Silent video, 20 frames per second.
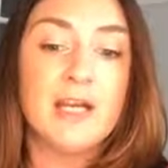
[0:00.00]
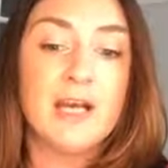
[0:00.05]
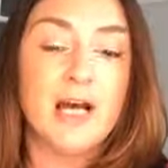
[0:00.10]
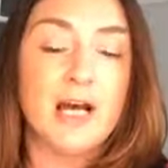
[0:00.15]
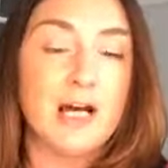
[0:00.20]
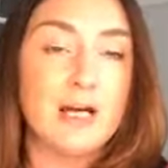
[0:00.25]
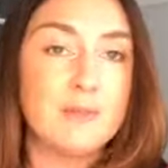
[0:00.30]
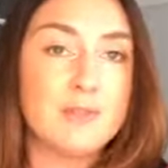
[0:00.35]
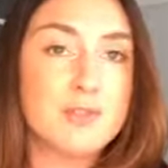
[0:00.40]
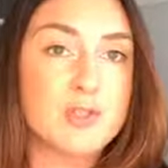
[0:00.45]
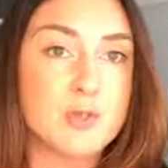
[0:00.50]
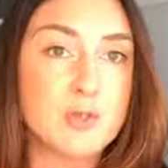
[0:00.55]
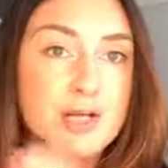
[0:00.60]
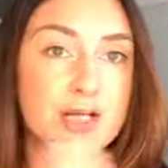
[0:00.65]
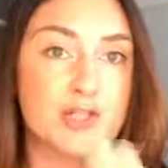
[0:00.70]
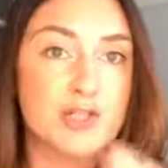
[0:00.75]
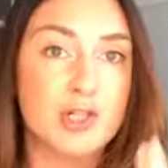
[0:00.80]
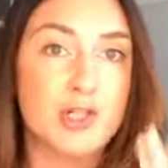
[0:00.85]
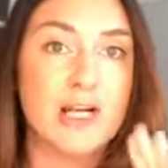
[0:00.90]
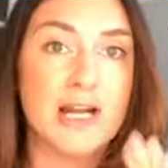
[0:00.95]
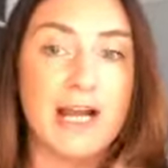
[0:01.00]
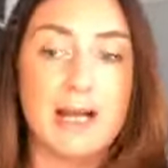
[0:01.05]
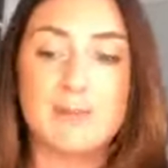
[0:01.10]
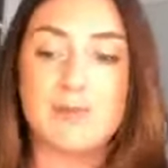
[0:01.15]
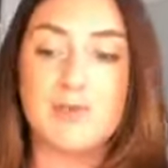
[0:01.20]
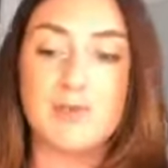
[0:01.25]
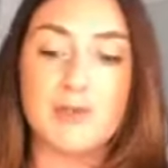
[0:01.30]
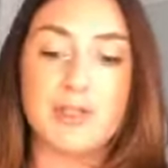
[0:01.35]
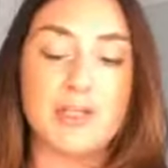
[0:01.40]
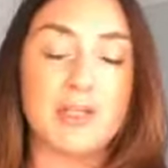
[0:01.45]
So you guys are going to
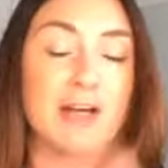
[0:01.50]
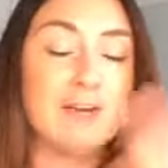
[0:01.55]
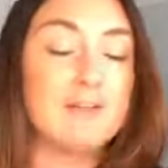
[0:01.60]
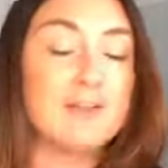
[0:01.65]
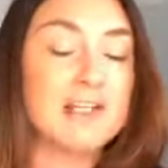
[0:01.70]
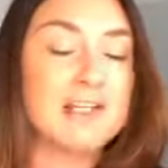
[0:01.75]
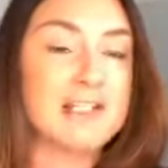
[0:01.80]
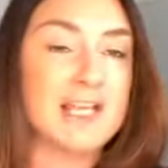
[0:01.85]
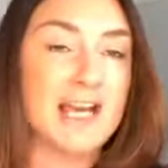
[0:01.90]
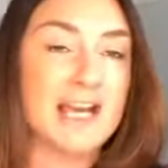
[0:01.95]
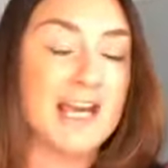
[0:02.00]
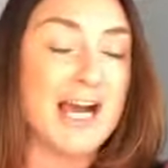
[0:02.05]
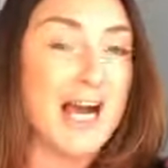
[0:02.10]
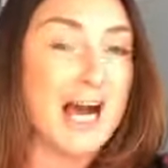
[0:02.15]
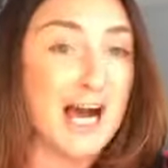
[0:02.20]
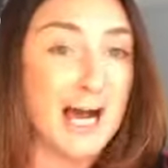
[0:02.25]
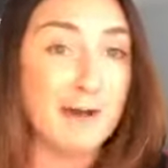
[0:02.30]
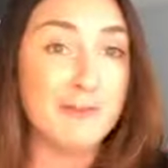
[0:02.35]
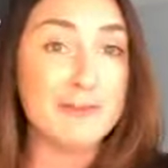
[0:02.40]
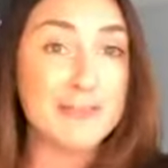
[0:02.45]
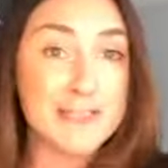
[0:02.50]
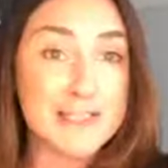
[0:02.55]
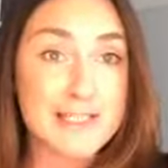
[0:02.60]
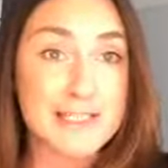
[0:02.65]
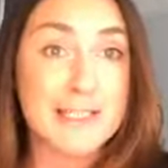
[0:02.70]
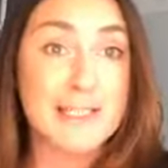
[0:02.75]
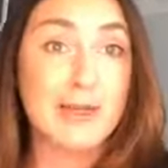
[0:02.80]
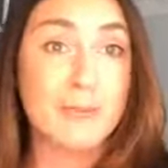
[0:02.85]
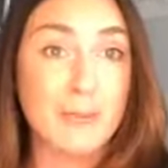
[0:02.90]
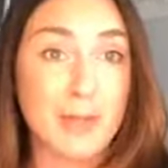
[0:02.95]
absolutely love this. I
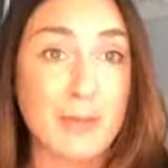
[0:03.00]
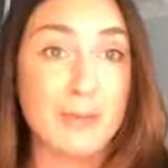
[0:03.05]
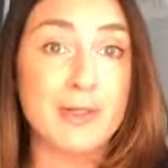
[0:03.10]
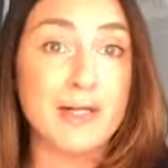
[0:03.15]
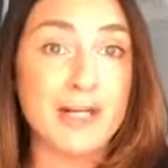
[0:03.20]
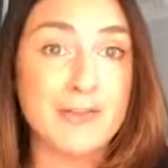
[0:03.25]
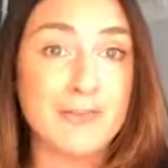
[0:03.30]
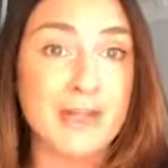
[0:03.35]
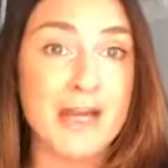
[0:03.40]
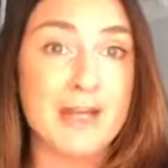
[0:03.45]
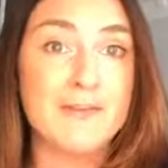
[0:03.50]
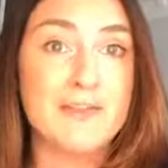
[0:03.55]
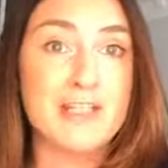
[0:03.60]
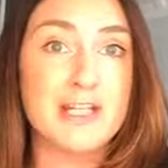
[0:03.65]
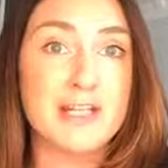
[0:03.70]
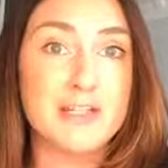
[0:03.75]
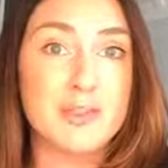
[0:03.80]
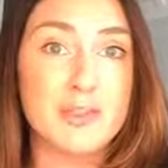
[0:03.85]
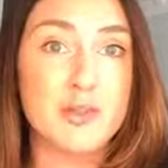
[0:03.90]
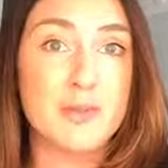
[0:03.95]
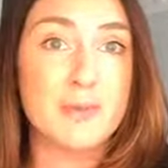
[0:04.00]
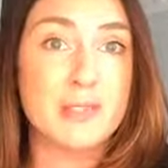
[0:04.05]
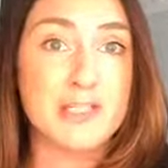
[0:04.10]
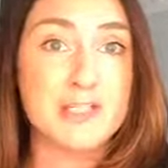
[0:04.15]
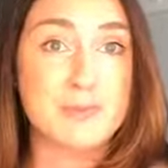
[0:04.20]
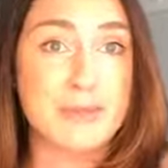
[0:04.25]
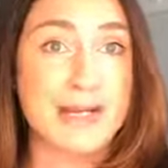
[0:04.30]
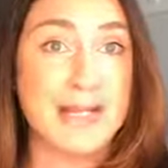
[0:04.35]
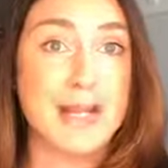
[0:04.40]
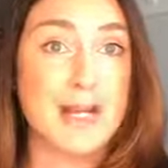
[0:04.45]
obviously am coming on live today too
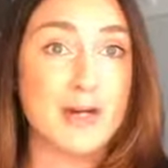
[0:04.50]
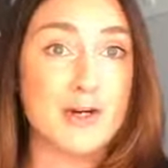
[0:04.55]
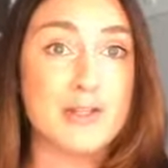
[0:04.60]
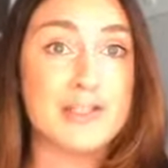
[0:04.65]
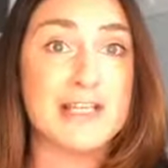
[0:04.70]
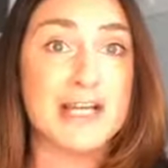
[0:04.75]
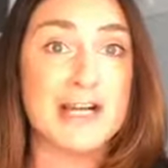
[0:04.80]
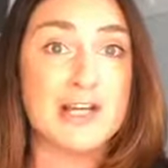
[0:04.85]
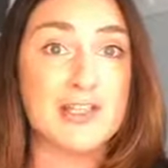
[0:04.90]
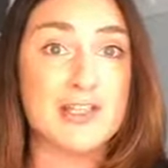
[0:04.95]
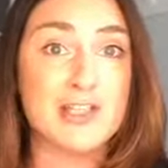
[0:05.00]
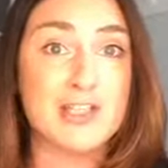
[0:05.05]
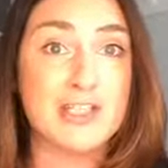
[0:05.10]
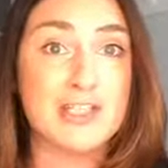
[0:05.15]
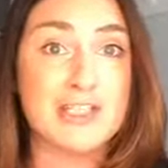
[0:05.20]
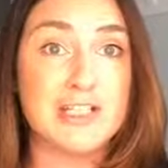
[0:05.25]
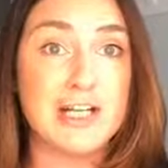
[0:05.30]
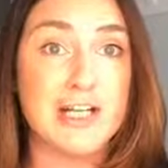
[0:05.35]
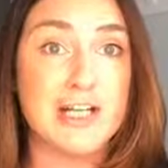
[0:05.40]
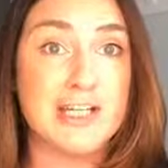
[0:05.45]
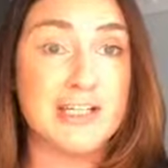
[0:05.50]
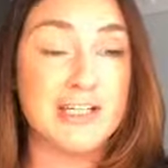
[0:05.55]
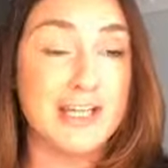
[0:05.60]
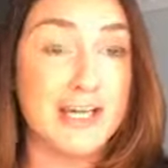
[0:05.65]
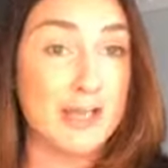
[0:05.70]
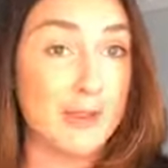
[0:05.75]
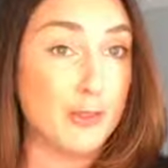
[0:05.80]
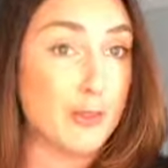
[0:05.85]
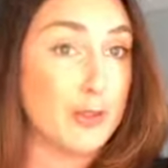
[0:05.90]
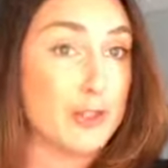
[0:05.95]
because my hair is actually done
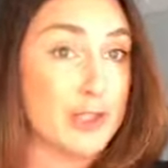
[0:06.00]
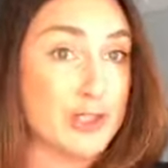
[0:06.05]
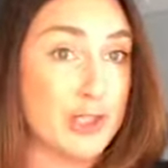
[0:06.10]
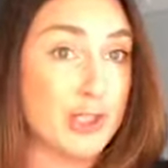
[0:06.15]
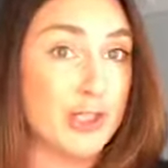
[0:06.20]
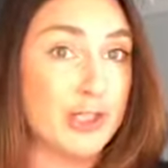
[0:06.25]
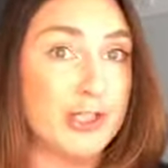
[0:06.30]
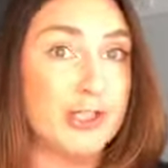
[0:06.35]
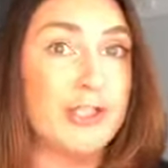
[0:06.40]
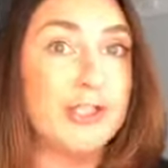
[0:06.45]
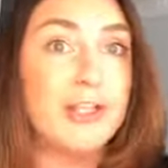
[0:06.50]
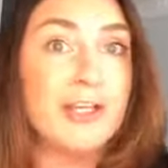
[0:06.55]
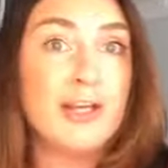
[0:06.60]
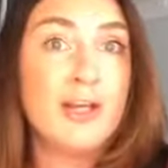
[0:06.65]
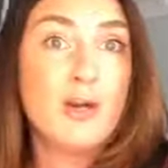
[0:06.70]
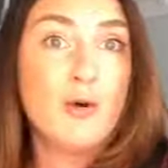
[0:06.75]
and looks good.